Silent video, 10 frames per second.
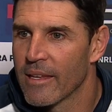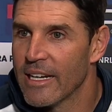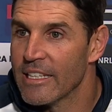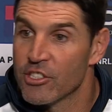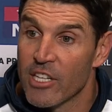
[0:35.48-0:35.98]

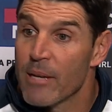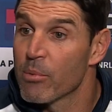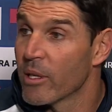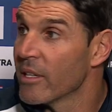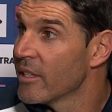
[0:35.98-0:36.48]
any shape
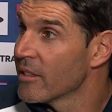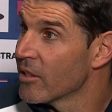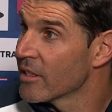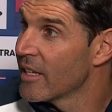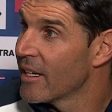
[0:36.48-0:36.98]
or anything
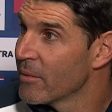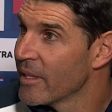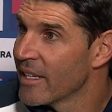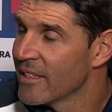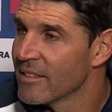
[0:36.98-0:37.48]
like that. We
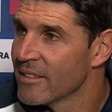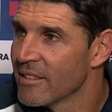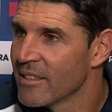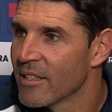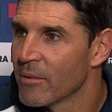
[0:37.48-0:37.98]
had,
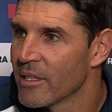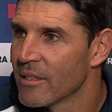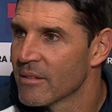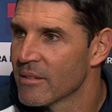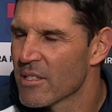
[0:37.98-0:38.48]
you know, we
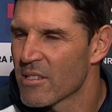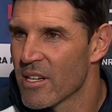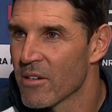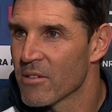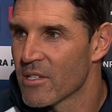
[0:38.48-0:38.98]
just
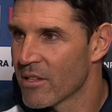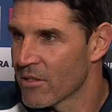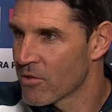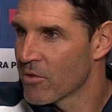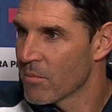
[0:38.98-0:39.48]
errors, you know, the
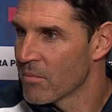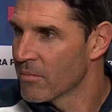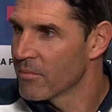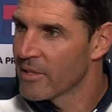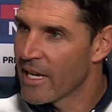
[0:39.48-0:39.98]
strip,
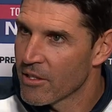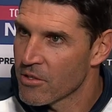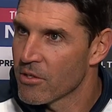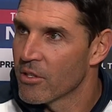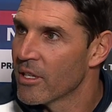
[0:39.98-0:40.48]
balance
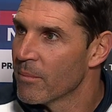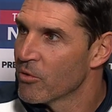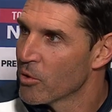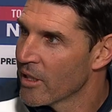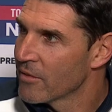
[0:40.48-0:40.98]
try
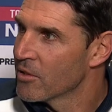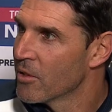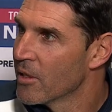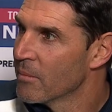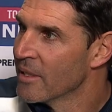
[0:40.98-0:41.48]
before half
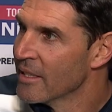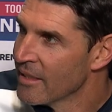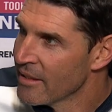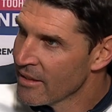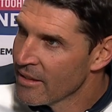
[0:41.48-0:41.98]
time,
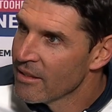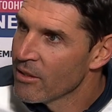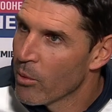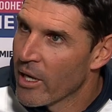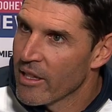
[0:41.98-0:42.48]

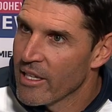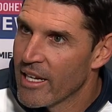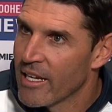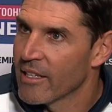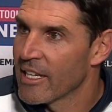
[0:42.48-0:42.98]
the one at the
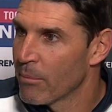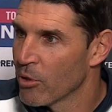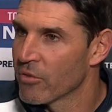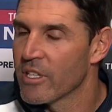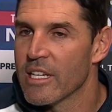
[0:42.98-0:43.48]
end, couple
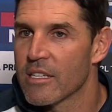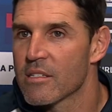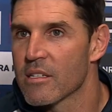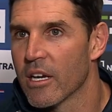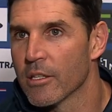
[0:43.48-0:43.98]
off kicks,
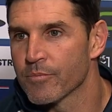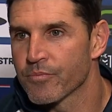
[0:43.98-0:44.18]
so,